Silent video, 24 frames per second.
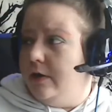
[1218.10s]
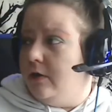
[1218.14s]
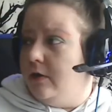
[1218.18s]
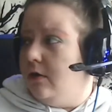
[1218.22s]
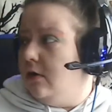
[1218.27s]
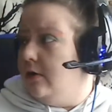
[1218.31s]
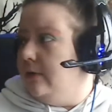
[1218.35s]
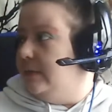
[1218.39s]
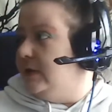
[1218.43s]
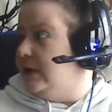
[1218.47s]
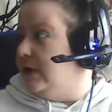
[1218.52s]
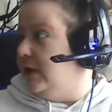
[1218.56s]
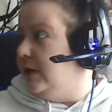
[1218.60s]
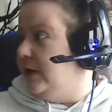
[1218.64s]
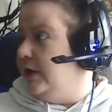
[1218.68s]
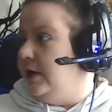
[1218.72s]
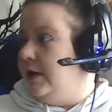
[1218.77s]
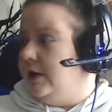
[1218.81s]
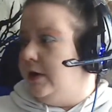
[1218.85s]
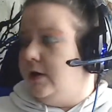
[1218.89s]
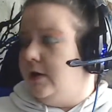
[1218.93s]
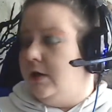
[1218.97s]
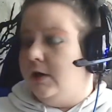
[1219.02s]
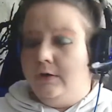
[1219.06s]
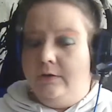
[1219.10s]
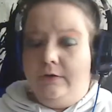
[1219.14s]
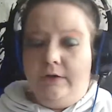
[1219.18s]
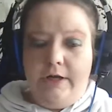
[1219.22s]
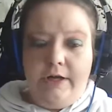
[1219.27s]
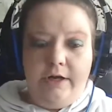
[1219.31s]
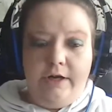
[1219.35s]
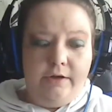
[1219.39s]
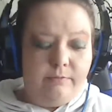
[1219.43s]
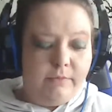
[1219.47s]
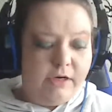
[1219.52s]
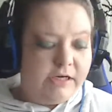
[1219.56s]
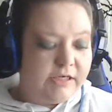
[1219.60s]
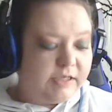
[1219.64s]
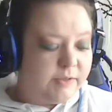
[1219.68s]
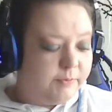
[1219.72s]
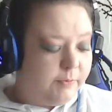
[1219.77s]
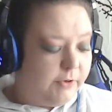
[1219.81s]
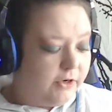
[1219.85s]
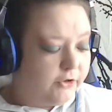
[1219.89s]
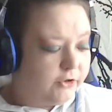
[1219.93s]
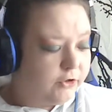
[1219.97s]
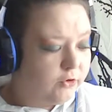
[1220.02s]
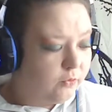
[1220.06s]
herbs in here in my
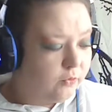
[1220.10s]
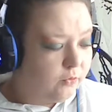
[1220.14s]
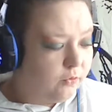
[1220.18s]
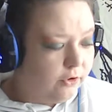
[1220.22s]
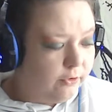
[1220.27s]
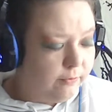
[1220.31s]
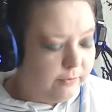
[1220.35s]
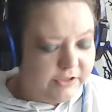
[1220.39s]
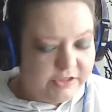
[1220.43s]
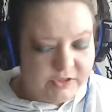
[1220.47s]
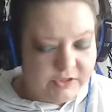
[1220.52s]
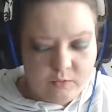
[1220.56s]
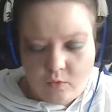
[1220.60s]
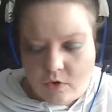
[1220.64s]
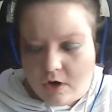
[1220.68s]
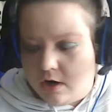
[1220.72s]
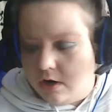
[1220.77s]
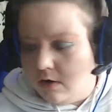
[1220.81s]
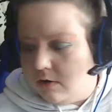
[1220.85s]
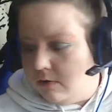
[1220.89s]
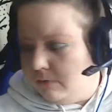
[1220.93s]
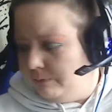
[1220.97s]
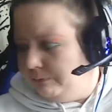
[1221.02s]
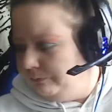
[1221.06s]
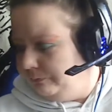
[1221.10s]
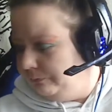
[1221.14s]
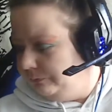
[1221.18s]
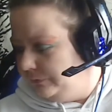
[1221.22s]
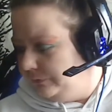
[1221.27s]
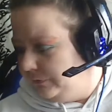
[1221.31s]
spiritual room as well,